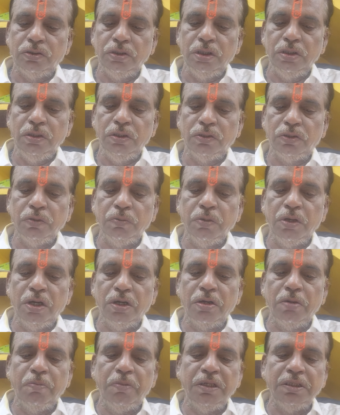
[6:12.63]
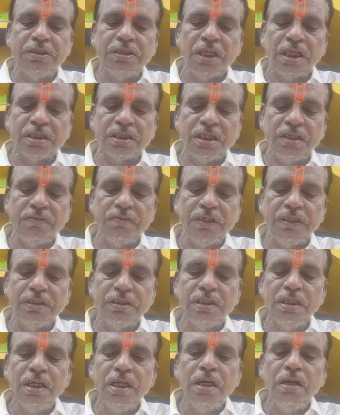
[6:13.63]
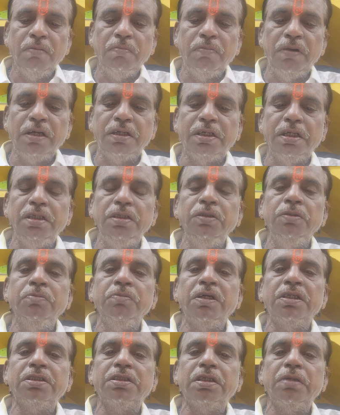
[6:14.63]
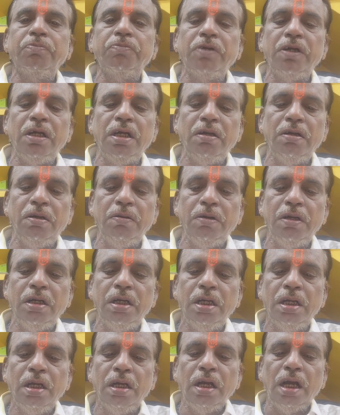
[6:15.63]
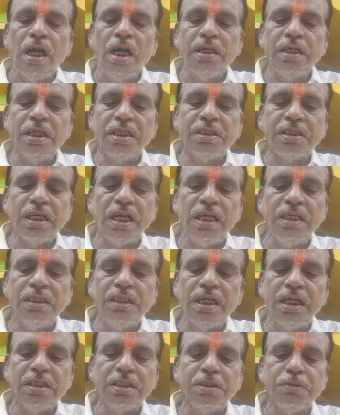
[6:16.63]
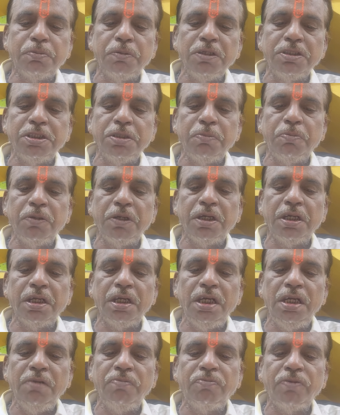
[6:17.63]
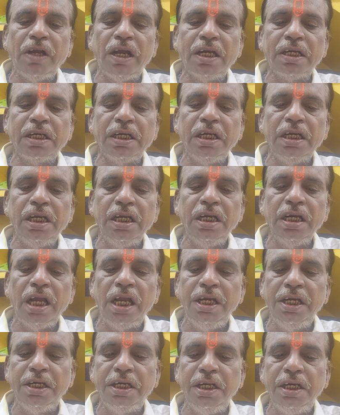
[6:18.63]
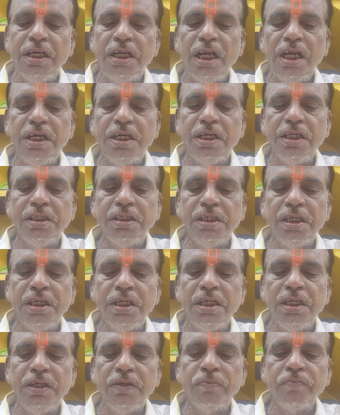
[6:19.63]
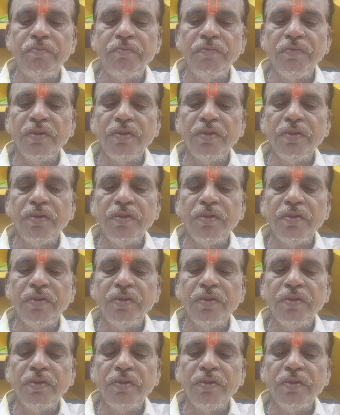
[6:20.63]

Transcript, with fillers: tomorrow by section wise. But you must uh, understand that Specific Relief Act 1983